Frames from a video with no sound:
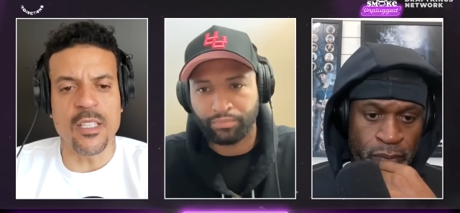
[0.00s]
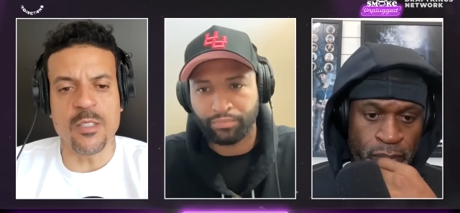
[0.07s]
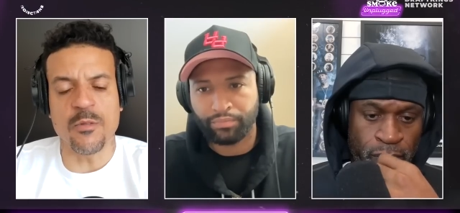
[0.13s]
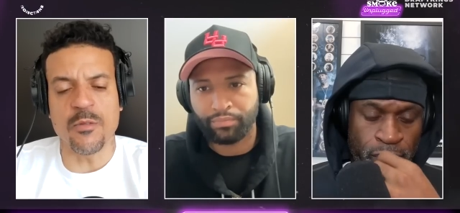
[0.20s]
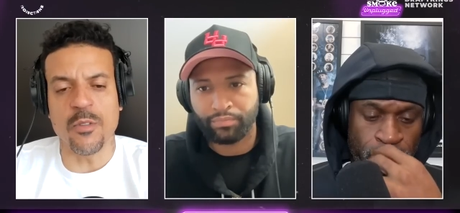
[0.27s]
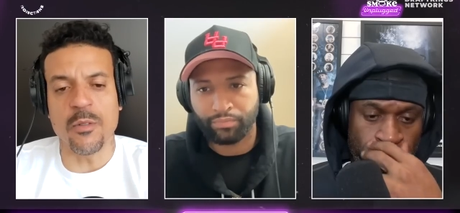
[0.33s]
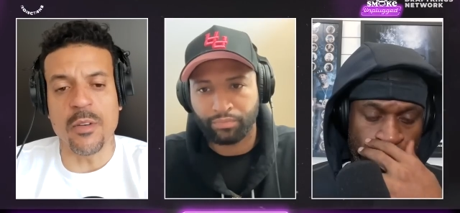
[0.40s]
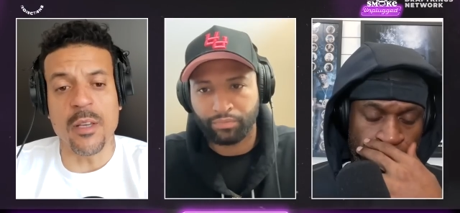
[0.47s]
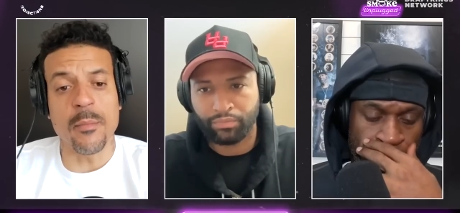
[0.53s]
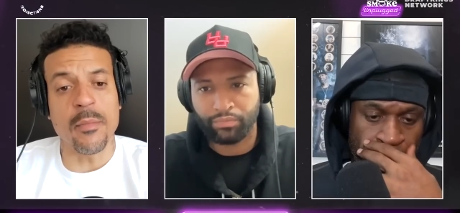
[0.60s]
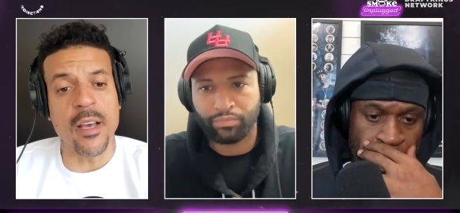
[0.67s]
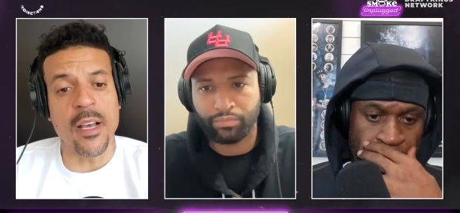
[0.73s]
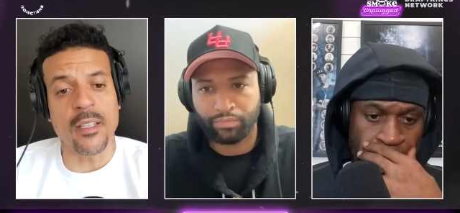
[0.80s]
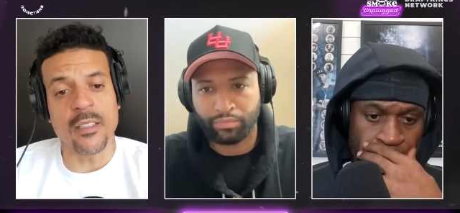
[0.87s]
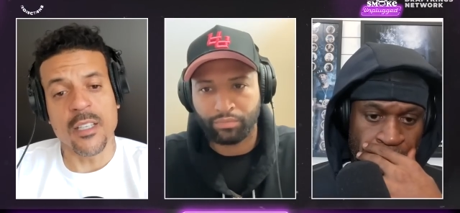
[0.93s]
Speaker 1: his full
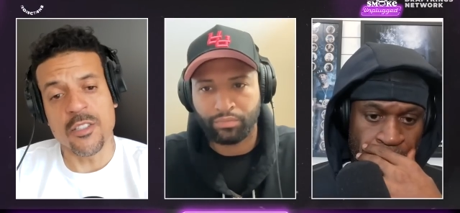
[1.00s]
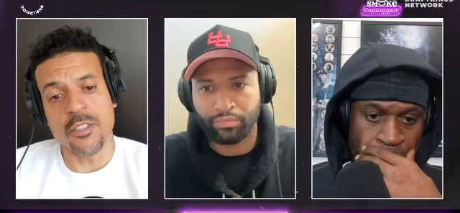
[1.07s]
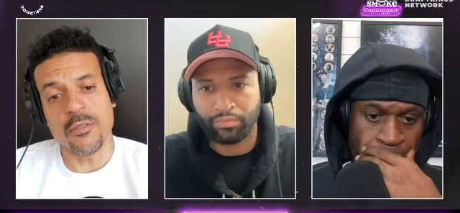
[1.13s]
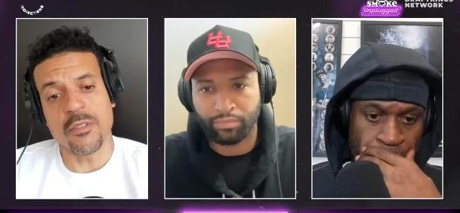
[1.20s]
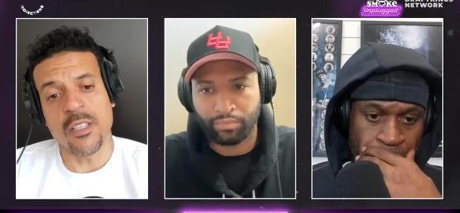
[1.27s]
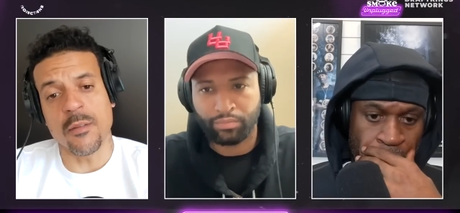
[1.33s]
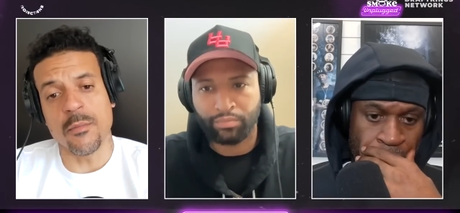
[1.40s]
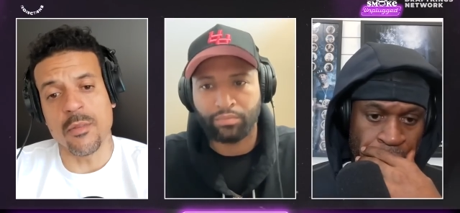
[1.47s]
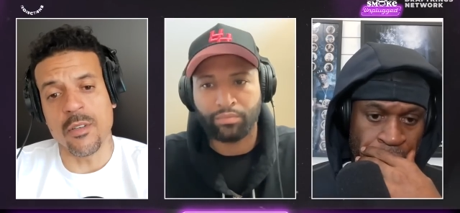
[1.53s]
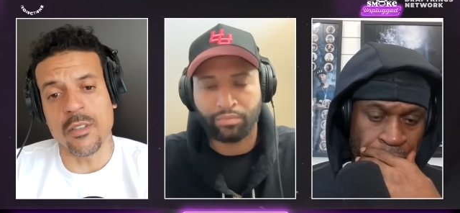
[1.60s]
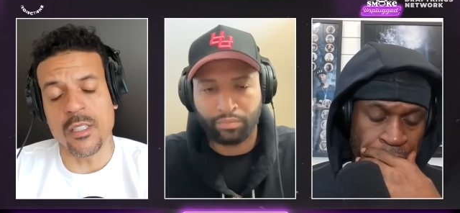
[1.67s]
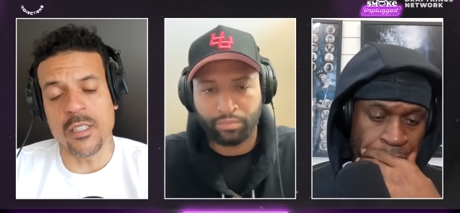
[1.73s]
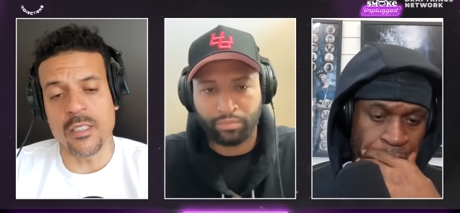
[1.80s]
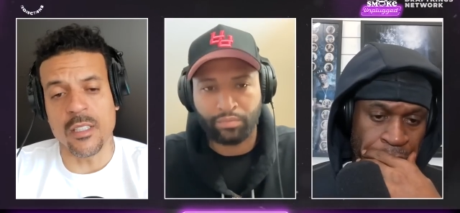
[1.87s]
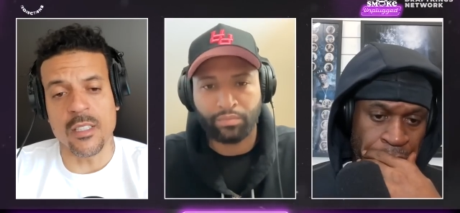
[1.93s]
impact, as you said, book.
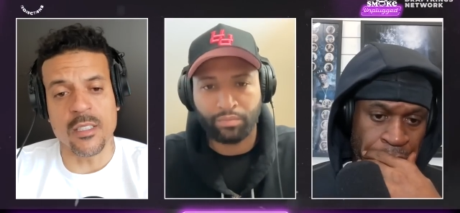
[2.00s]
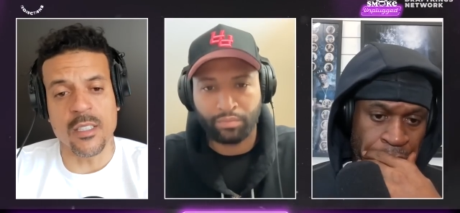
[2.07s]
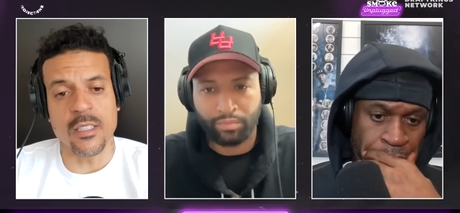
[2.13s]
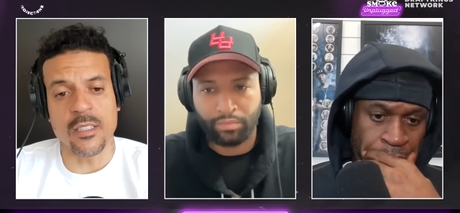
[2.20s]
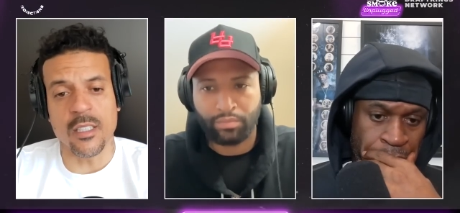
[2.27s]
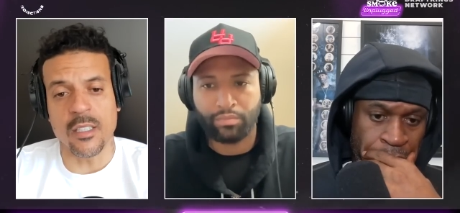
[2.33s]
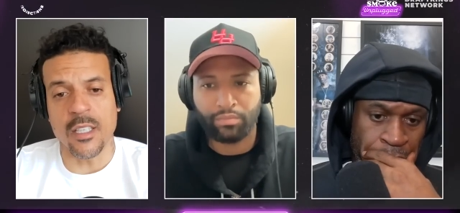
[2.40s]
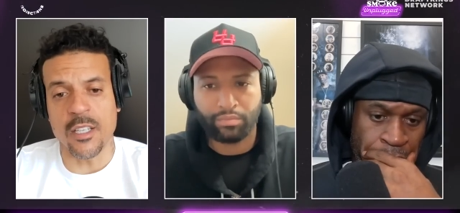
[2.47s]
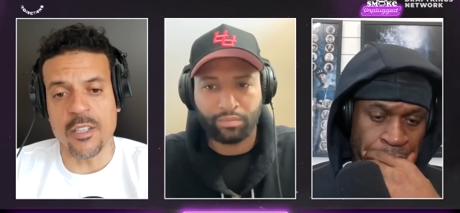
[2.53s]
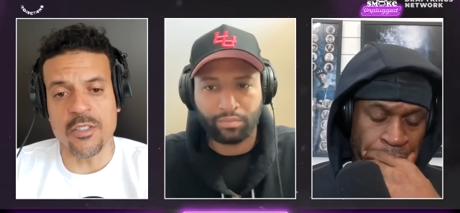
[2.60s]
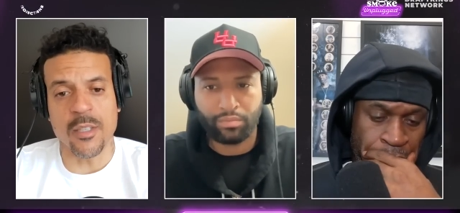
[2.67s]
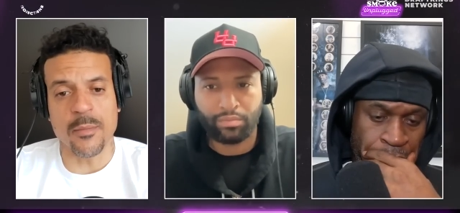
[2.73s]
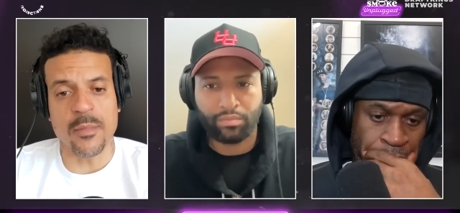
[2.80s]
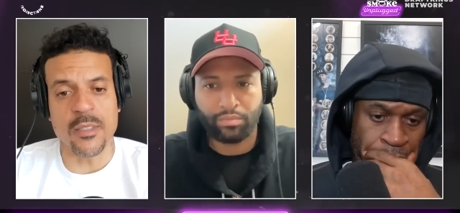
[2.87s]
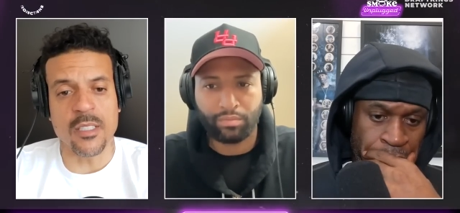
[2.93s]
It, it's it's a
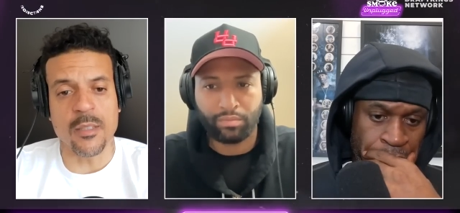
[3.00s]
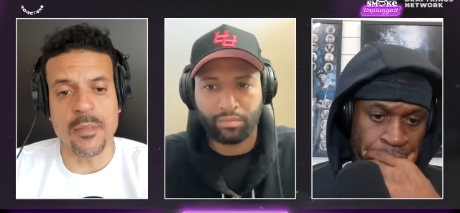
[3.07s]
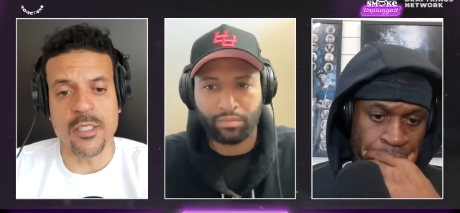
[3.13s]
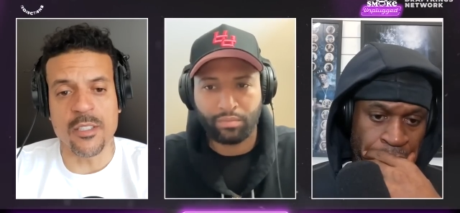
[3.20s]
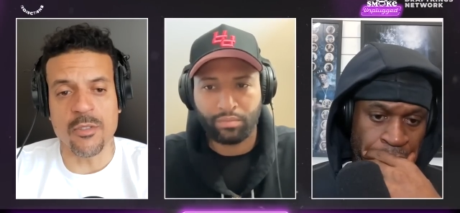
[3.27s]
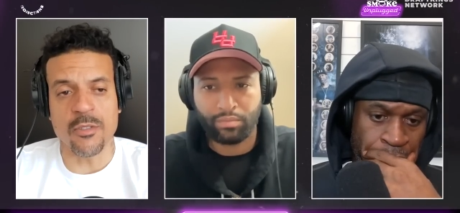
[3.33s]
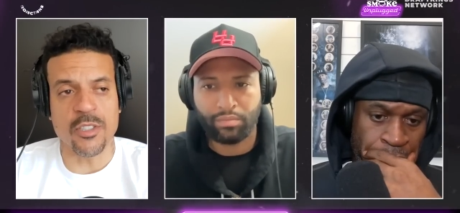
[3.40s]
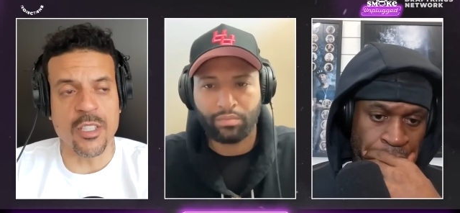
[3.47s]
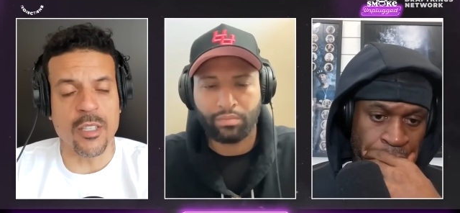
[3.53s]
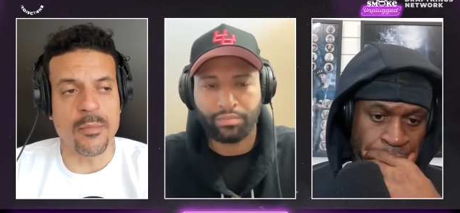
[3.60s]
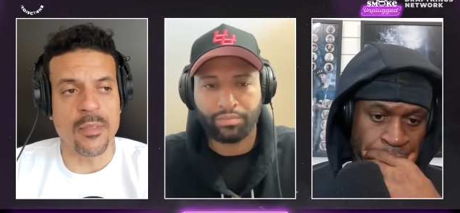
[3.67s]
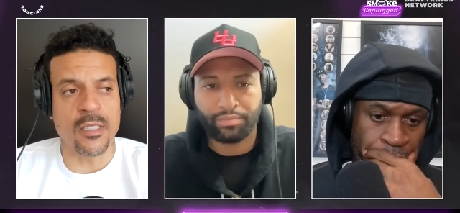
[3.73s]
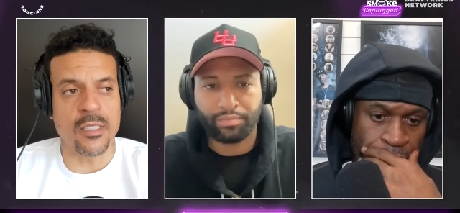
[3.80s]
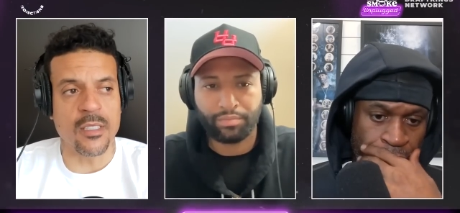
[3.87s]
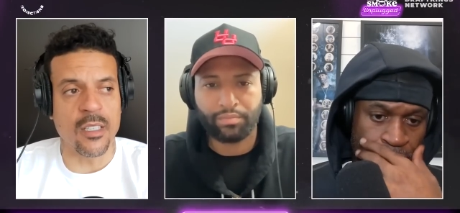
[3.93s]
leadership, it's the mentorship,
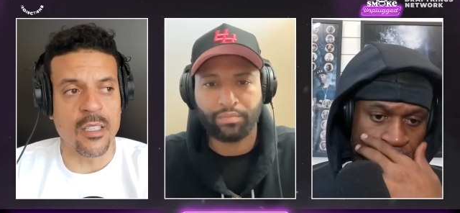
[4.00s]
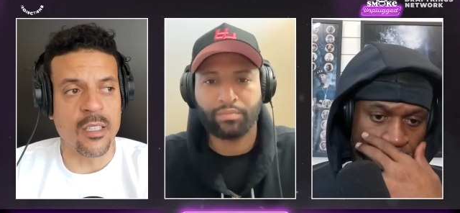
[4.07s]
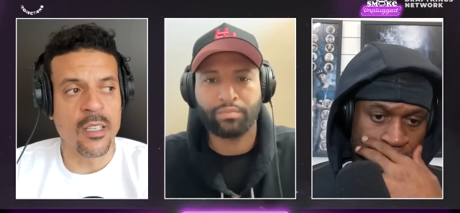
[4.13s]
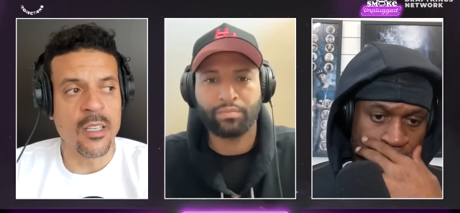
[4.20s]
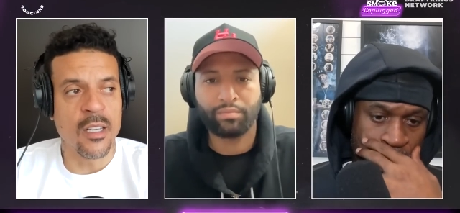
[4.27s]
it's the